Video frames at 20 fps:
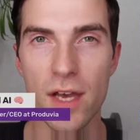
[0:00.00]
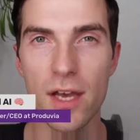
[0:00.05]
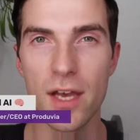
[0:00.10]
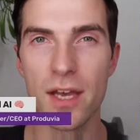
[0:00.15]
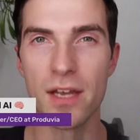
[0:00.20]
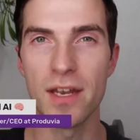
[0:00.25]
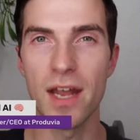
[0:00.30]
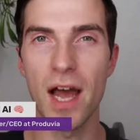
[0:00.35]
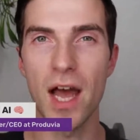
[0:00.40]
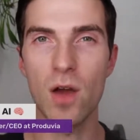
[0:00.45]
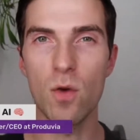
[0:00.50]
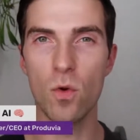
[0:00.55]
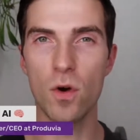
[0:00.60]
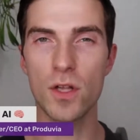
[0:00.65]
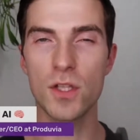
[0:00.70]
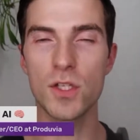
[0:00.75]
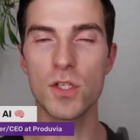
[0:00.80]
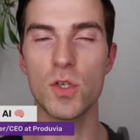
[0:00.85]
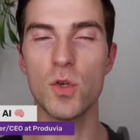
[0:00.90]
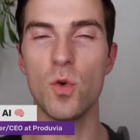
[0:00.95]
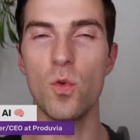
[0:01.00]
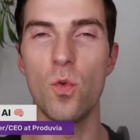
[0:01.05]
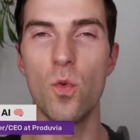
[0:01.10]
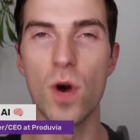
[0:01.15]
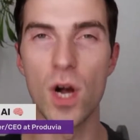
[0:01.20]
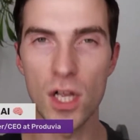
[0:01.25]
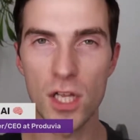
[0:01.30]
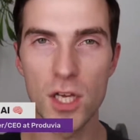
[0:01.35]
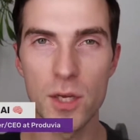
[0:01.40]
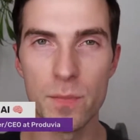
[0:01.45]
and I want to
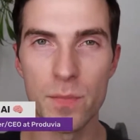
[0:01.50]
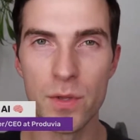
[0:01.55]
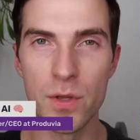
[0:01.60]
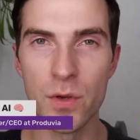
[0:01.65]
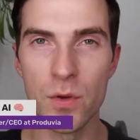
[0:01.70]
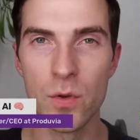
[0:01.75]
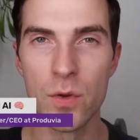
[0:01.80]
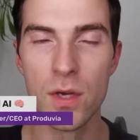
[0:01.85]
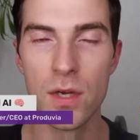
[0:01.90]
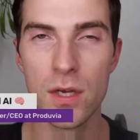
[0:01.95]
welcome you